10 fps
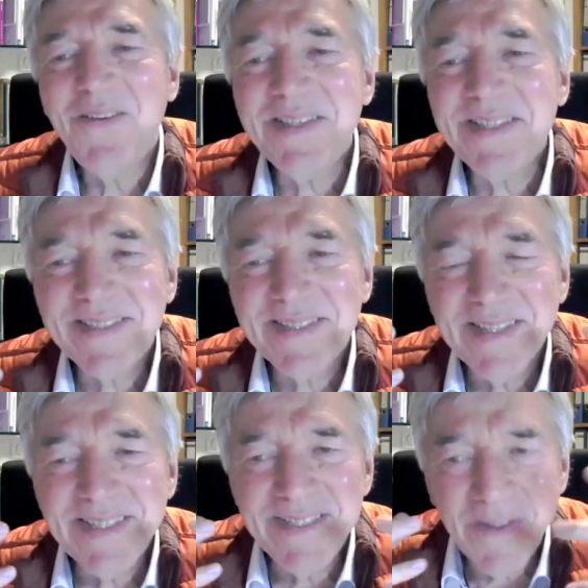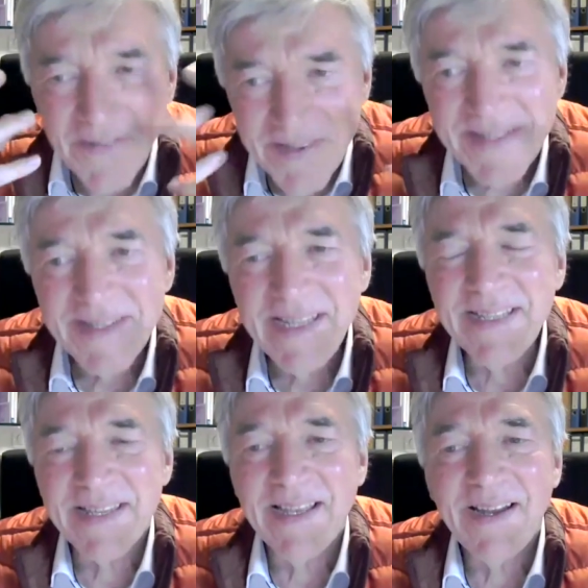this nonsense things, yeah.